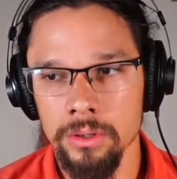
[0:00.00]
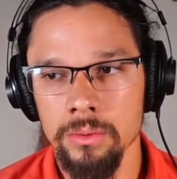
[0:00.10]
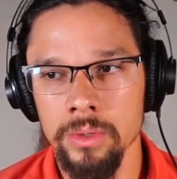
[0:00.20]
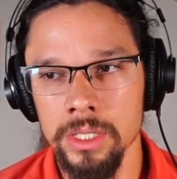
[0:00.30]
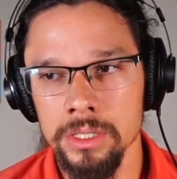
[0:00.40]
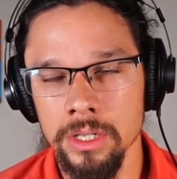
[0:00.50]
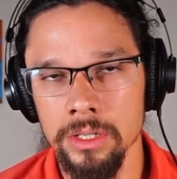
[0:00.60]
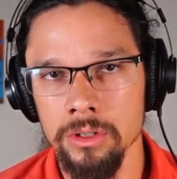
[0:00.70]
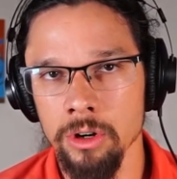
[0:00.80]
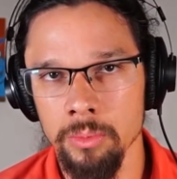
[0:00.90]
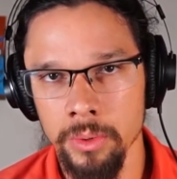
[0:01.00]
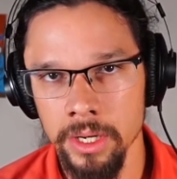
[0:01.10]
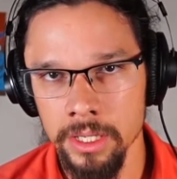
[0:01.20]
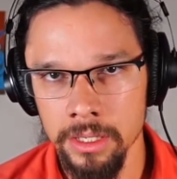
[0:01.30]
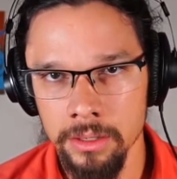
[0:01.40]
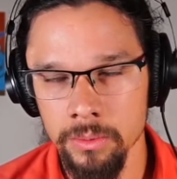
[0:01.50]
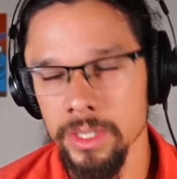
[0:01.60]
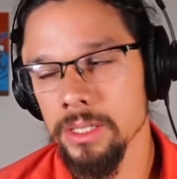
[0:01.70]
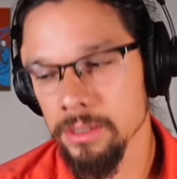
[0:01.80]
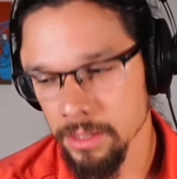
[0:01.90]
we start incorporating,
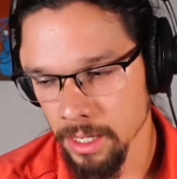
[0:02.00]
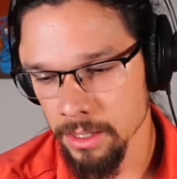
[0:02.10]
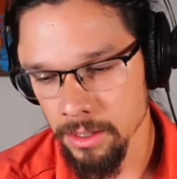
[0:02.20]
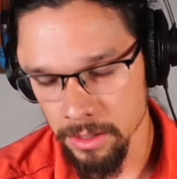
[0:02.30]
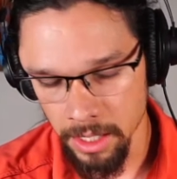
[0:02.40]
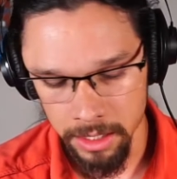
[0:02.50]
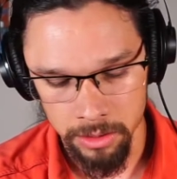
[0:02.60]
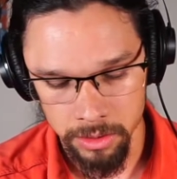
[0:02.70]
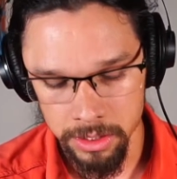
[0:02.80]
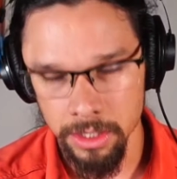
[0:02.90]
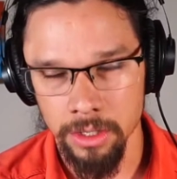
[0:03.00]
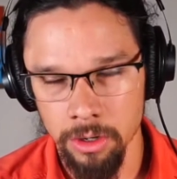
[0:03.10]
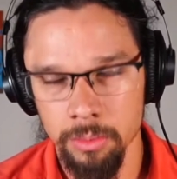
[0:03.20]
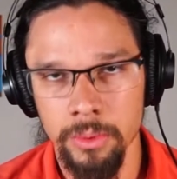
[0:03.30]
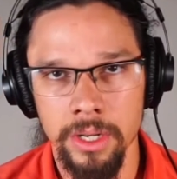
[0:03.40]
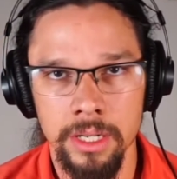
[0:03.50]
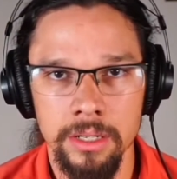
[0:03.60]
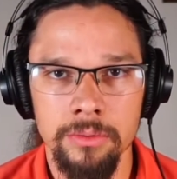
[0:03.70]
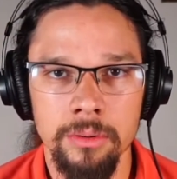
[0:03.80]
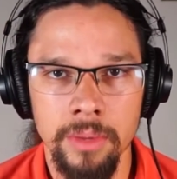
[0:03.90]
the doctor will start incorporating
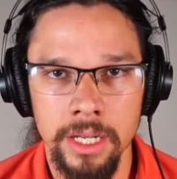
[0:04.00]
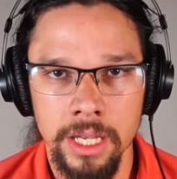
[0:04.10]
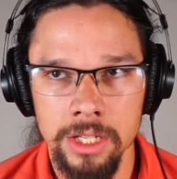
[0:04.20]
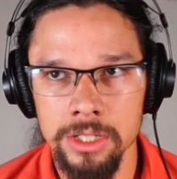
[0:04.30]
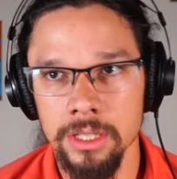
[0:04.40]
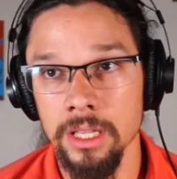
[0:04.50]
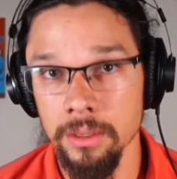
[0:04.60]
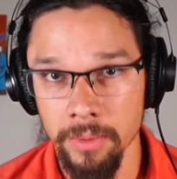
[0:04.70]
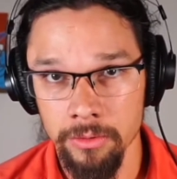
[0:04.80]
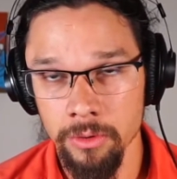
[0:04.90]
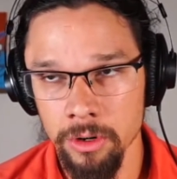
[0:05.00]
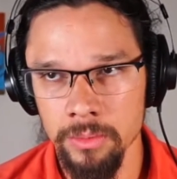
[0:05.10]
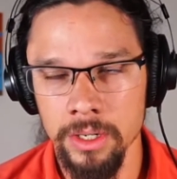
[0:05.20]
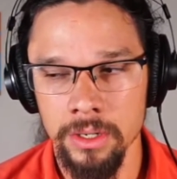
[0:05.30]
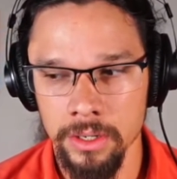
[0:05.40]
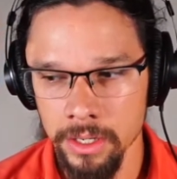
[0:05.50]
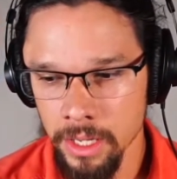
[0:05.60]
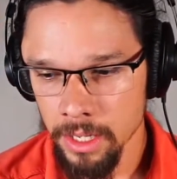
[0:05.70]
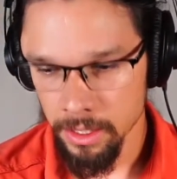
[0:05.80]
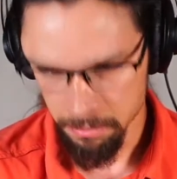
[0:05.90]
different medication like metformin, or
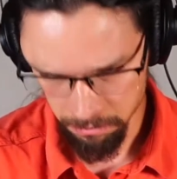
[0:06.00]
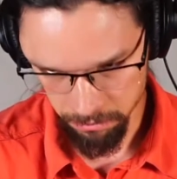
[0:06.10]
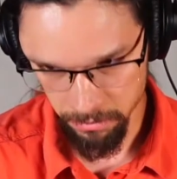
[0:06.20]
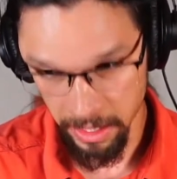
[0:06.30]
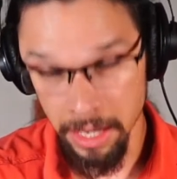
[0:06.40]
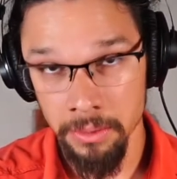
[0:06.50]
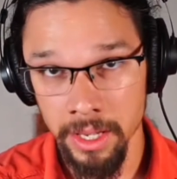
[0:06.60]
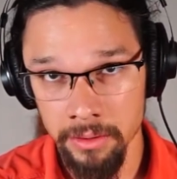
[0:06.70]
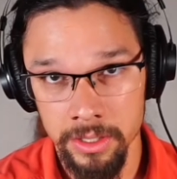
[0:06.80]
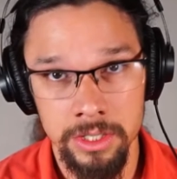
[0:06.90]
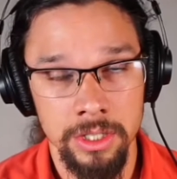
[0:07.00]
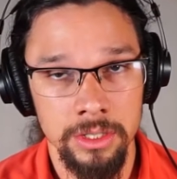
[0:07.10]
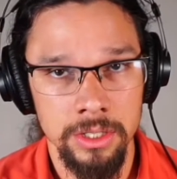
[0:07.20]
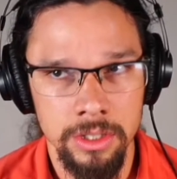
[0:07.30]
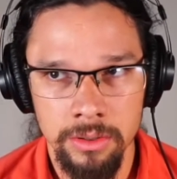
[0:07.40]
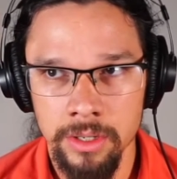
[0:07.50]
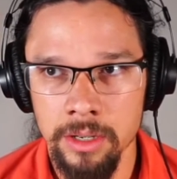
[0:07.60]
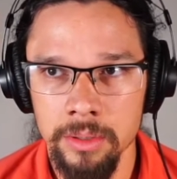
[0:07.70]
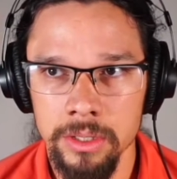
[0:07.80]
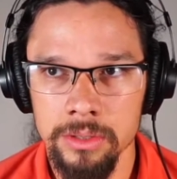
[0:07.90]
now we have SGLT2
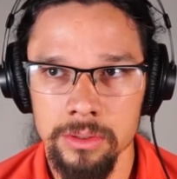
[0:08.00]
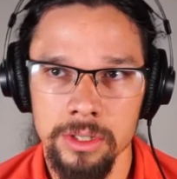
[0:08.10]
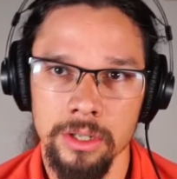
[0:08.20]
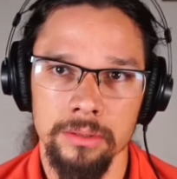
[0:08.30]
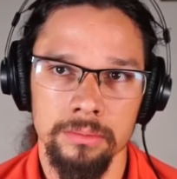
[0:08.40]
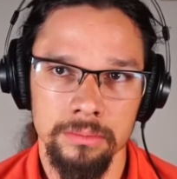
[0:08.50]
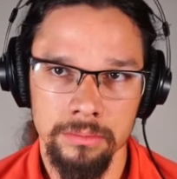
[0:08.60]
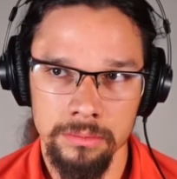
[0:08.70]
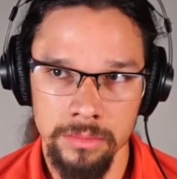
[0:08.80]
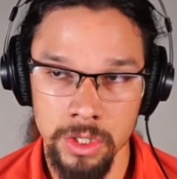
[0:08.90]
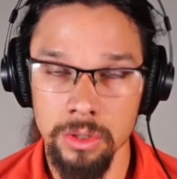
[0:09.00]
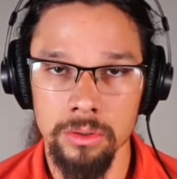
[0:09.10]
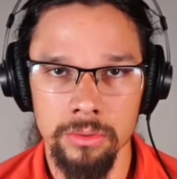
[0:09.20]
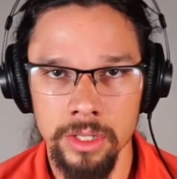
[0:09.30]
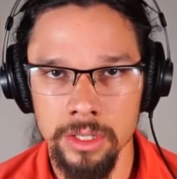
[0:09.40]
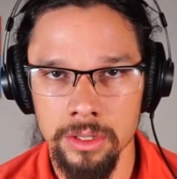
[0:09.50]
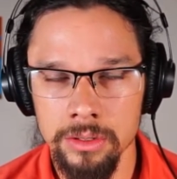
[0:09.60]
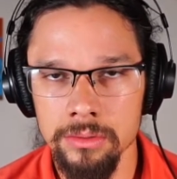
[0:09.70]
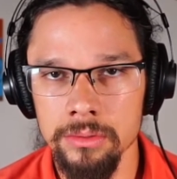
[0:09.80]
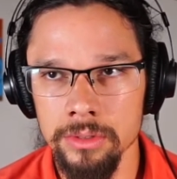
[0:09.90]
inhibitors, which are two really,
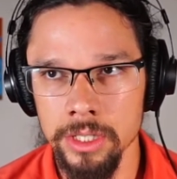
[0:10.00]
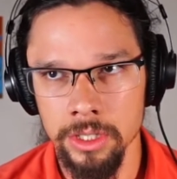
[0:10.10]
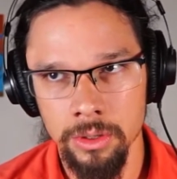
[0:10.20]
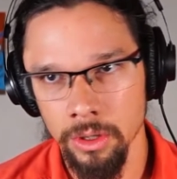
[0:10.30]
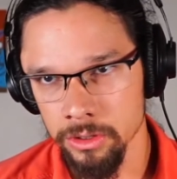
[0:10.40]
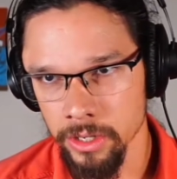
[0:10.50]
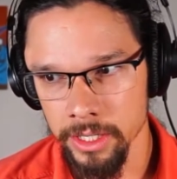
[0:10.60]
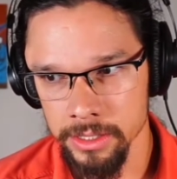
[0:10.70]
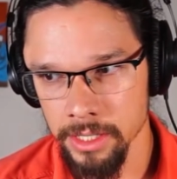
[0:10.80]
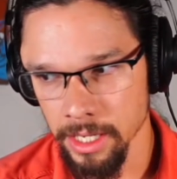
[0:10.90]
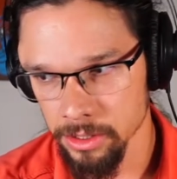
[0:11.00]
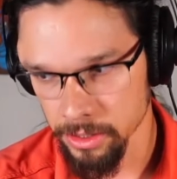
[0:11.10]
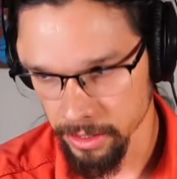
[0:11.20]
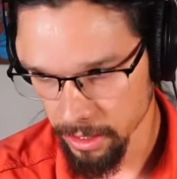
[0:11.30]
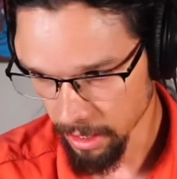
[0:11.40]
really cool drugs actually,